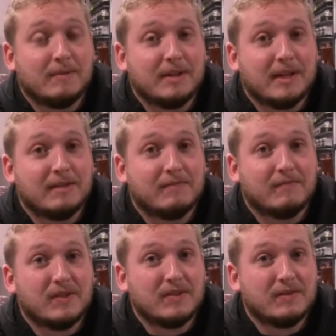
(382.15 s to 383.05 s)
I mean, that
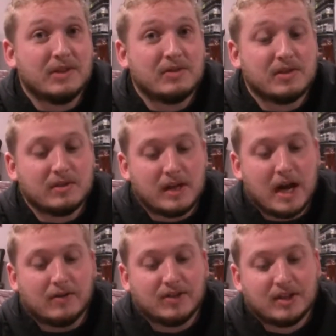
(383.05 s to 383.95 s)
Villanova's no
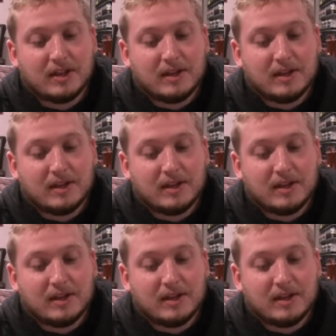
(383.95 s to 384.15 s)
slouch.